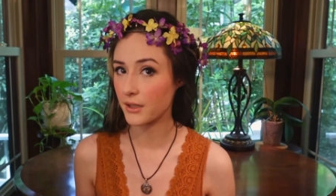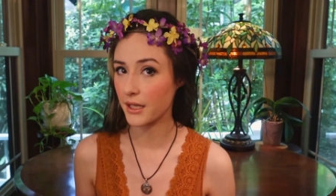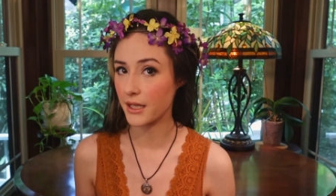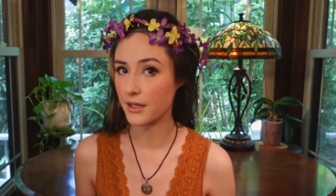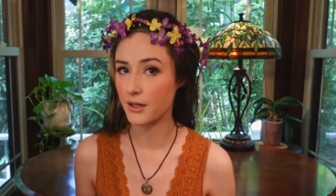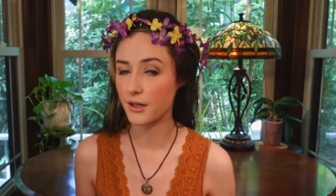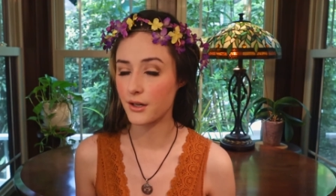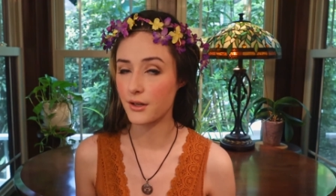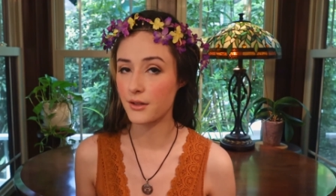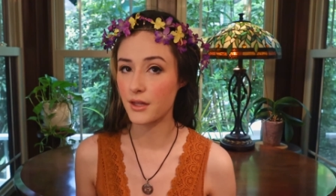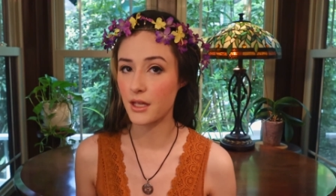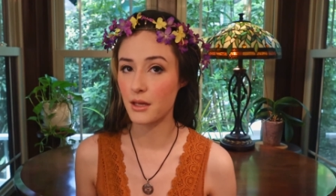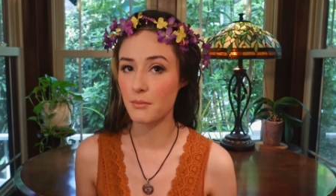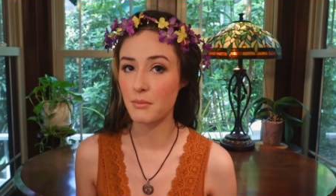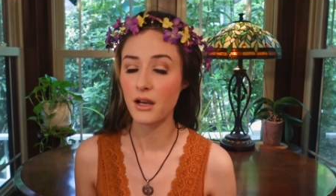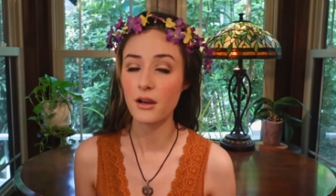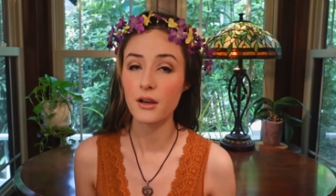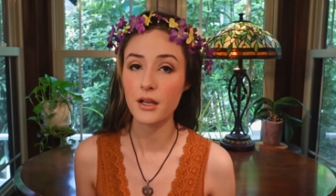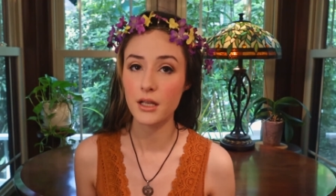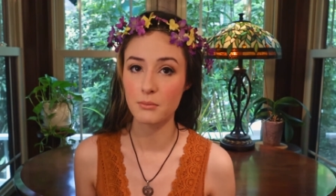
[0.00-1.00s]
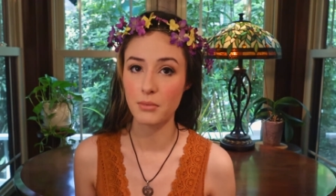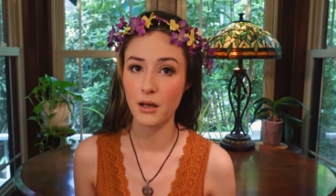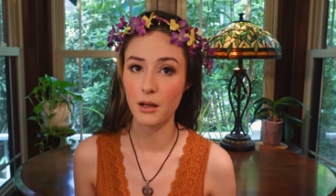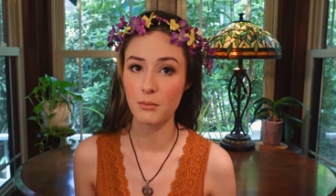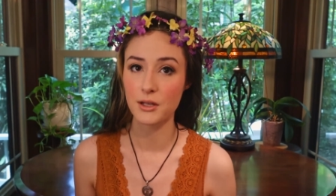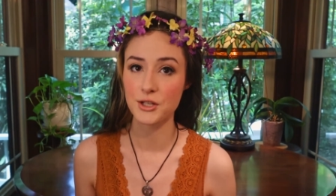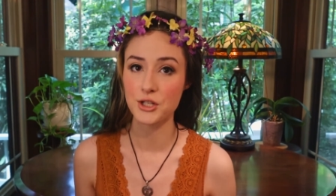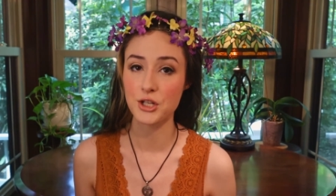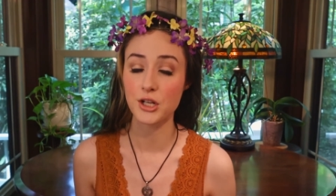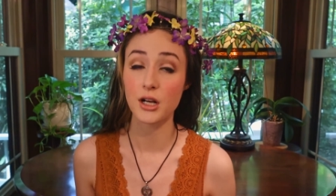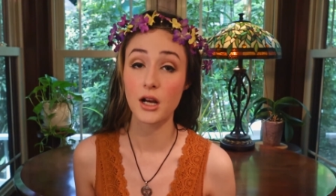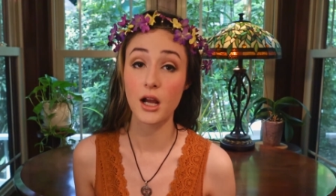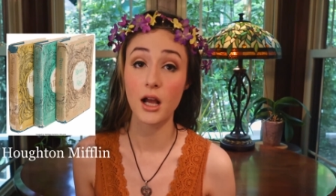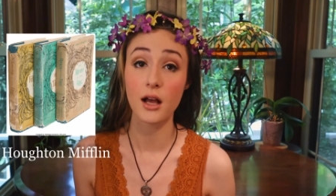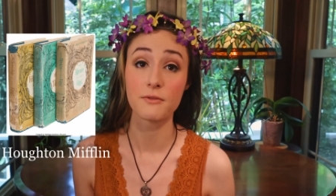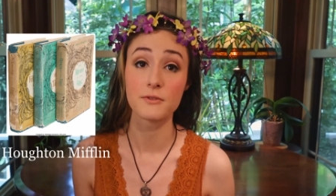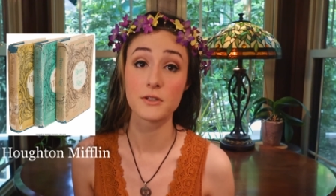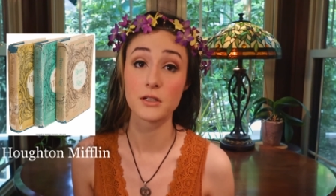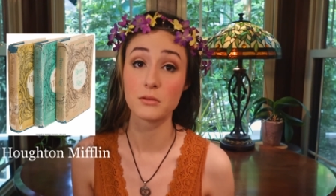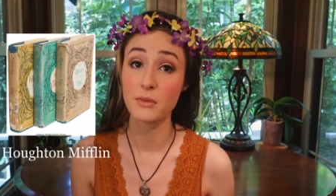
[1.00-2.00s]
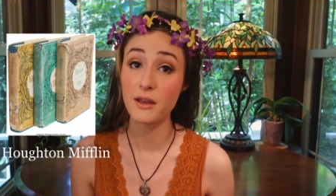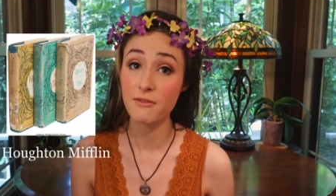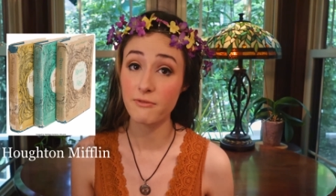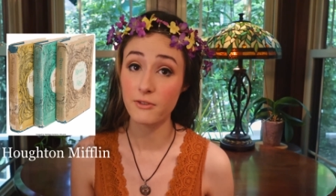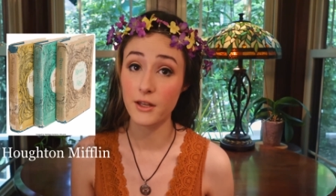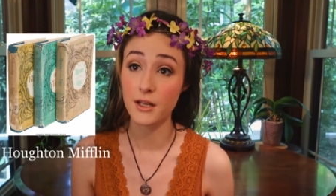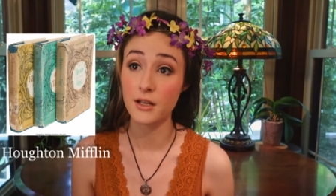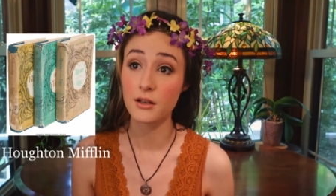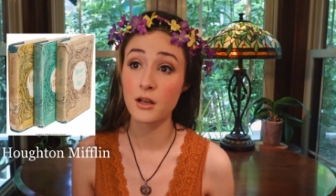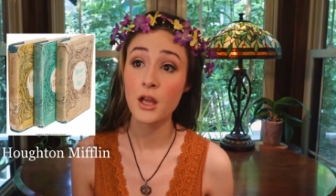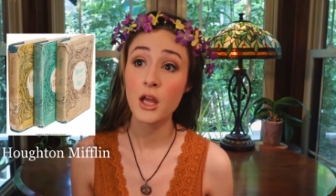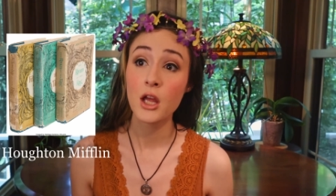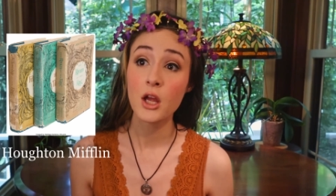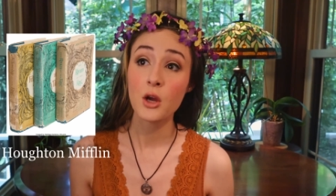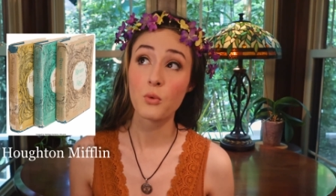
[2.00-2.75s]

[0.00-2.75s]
later, the American publisher Houghton Mifflin,